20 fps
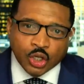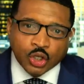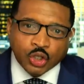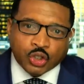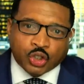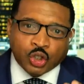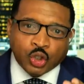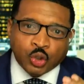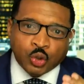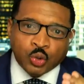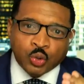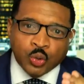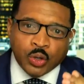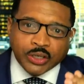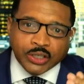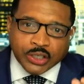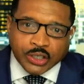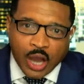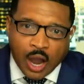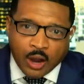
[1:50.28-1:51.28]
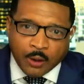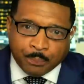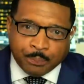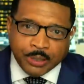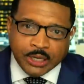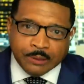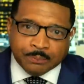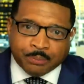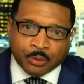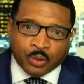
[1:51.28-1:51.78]
to young
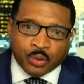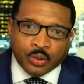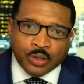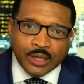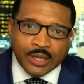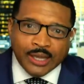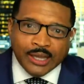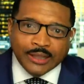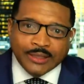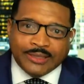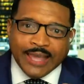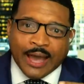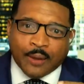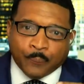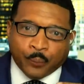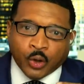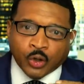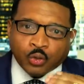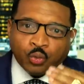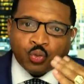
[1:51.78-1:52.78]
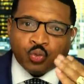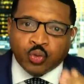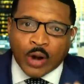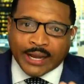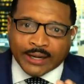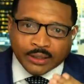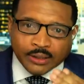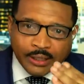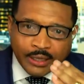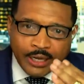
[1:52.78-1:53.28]
people that would
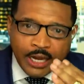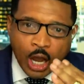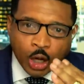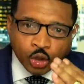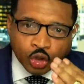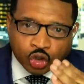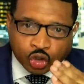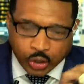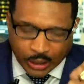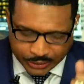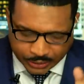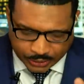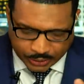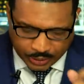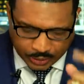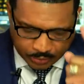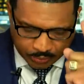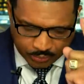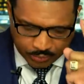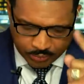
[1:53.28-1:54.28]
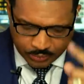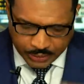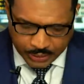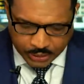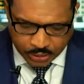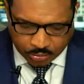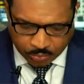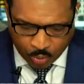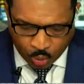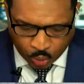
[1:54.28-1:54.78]
readily trust him.
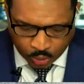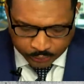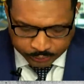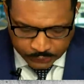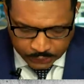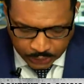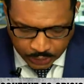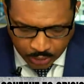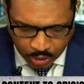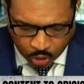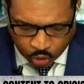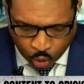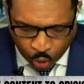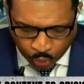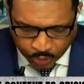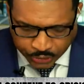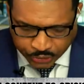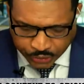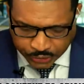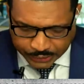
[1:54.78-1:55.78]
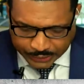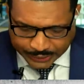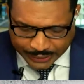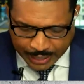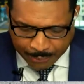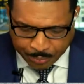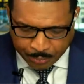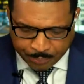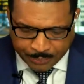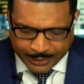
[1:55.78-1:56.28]
There's more. According to the
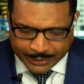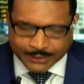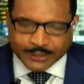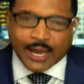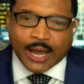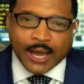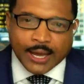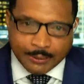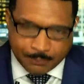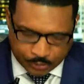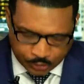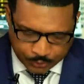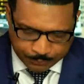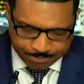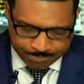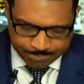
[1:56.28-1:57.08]
Tampa Bay Times,